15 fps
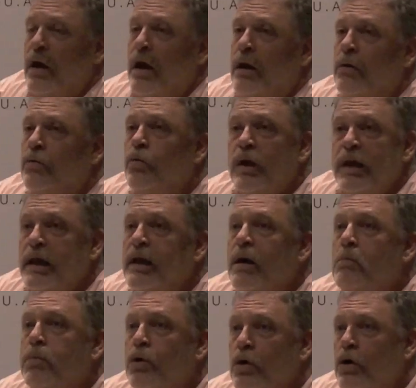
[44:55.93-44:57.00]
and reading a
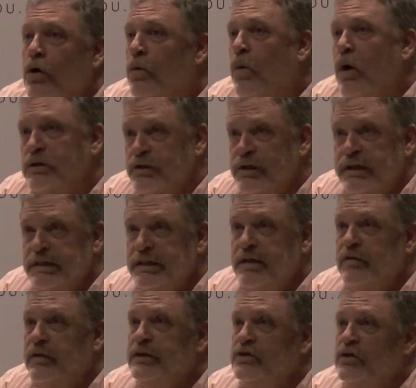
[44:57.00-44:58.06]
book or watching a
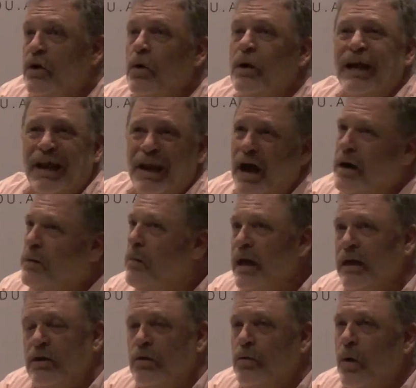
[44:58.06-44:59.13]
T V show cannot
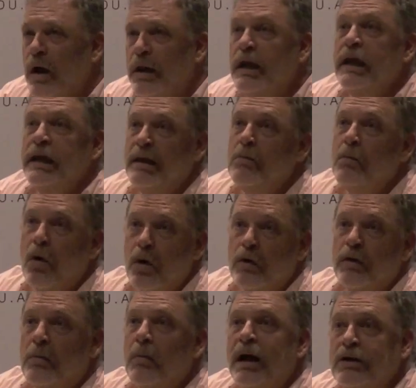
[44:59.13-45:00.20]
make you one any more
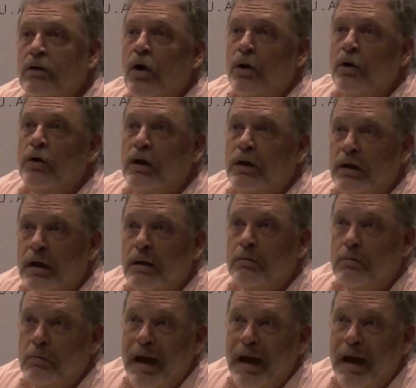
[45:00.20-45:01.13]
than my daughter can get